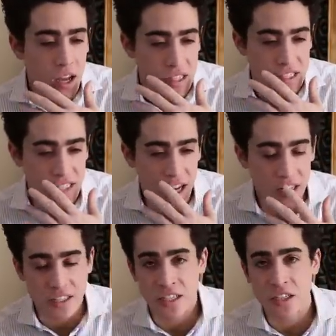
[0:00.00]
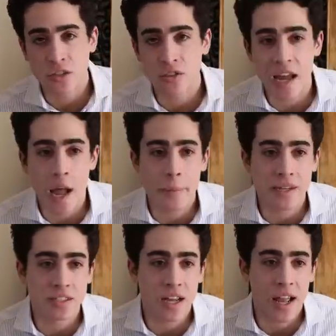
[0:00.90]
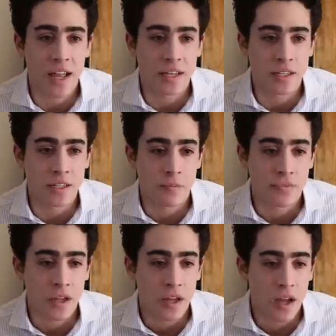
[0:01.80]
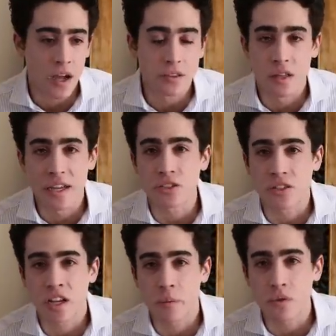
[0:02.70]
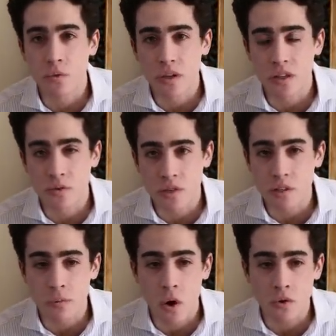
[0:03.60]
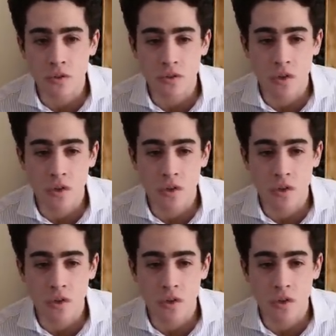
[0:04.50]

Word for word: uh, cell and tissue damage, and uh, the laser can be really, really potent.